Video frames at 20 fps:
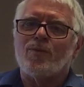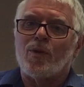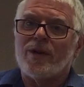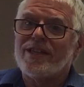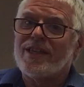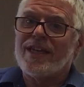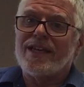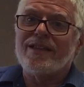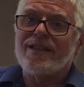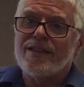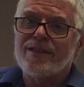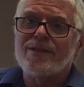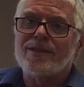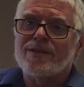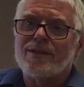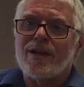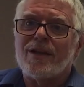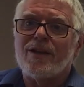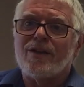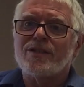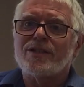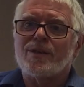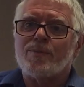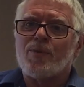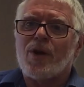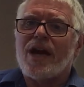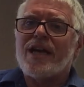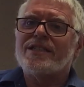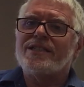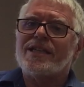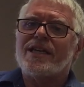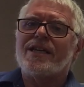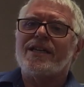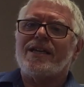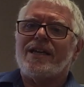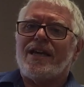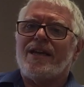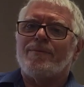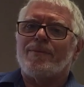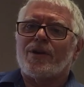one thing that's a little surprising